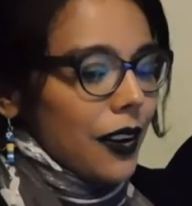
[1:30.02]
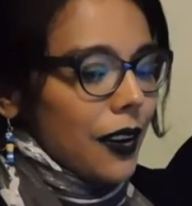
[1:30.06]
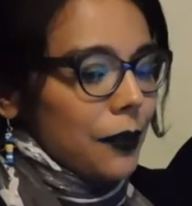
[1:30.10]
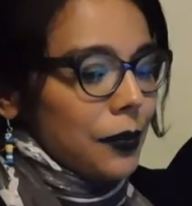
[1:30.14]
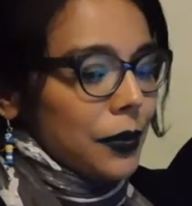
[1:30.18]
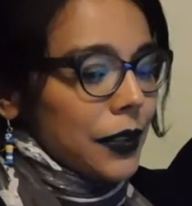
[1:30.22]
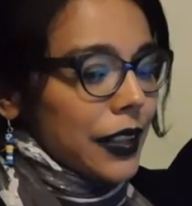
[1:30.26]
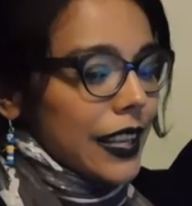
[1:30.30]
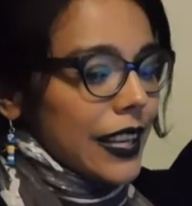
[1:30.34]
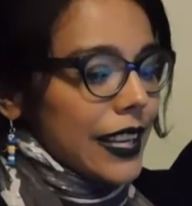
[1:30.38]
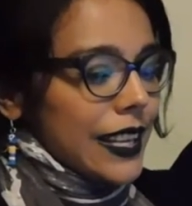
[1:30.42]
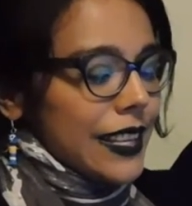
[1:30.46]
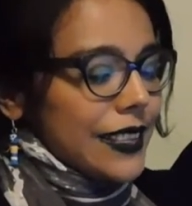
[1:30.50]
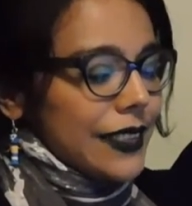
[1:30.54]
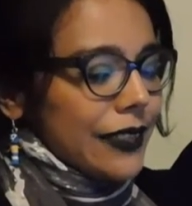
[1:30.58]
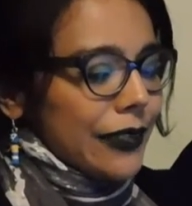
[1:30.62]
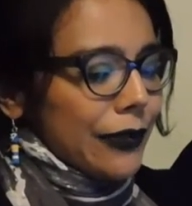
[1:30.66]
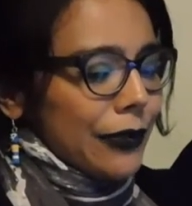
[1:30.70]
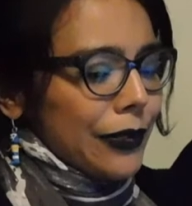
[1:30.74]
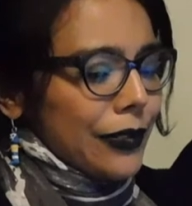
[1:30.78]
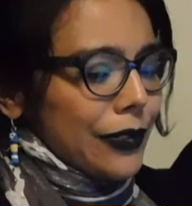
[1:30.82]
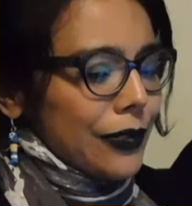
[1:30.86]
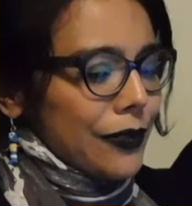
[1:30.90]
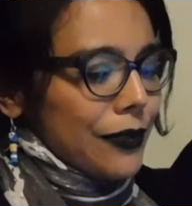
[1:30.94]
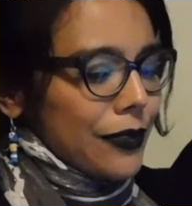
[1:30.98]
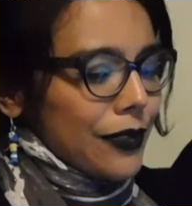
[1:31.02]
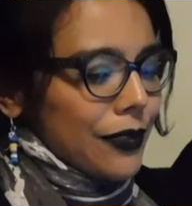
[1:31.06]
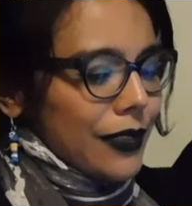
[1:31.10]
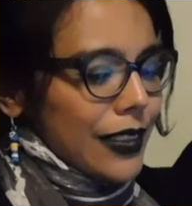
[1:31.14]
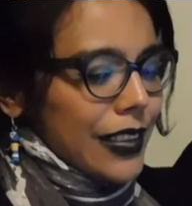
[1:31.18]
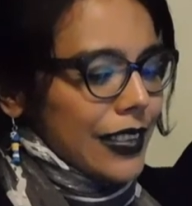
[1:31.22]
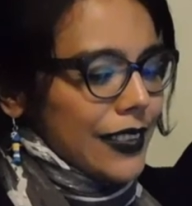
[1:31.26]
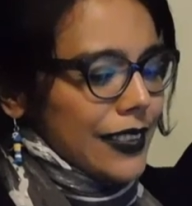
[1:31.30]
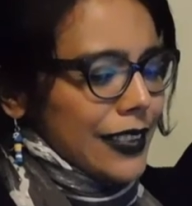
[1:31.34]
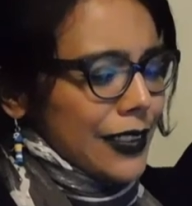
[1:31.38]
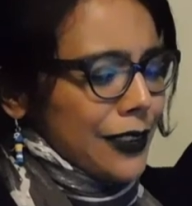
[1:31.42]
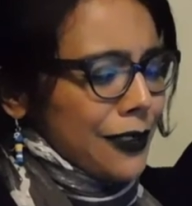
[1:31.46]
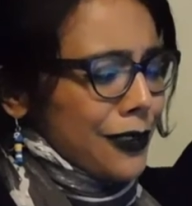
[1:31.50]
Please, he
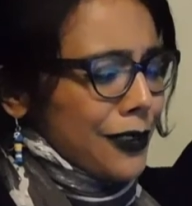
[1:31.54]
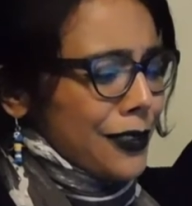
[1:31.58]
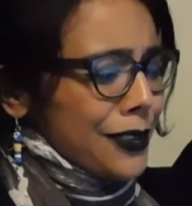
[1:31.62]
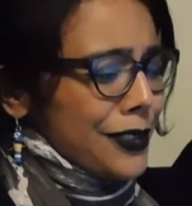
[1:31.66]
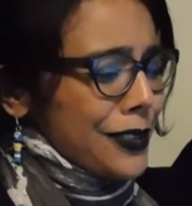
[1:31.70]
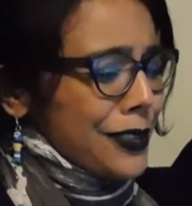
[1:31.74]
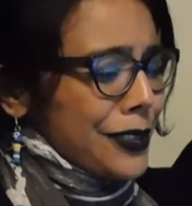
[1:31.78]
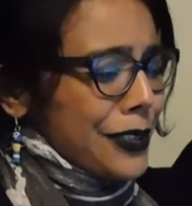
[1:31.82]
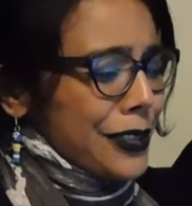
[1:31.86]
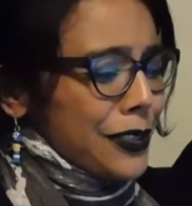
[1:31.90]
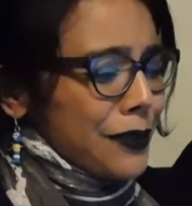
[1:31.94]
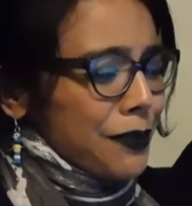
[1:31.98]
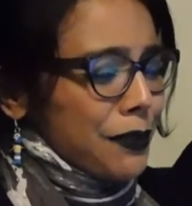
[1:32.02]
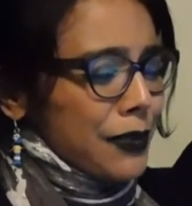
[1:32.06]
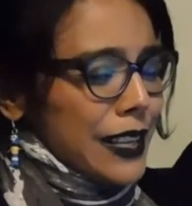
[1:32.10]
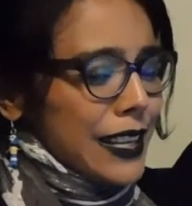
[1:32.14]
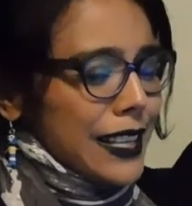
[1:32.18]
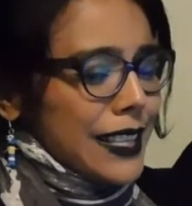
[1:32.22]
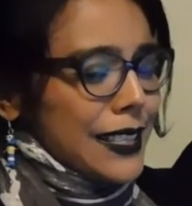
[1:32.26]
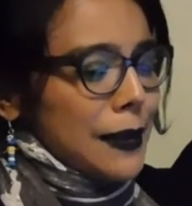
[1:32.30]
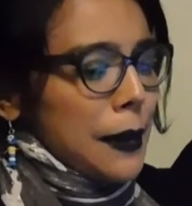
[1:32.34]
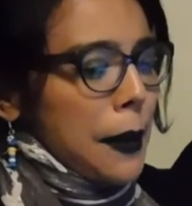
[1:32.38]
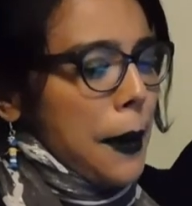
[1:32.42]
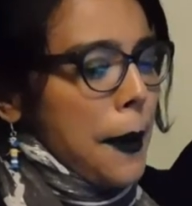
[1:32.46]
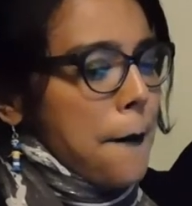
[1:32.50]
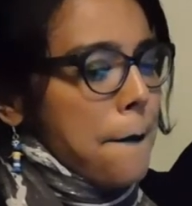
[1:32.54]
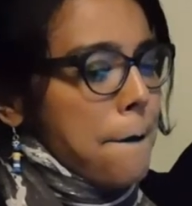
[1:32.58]
said close to tears, please.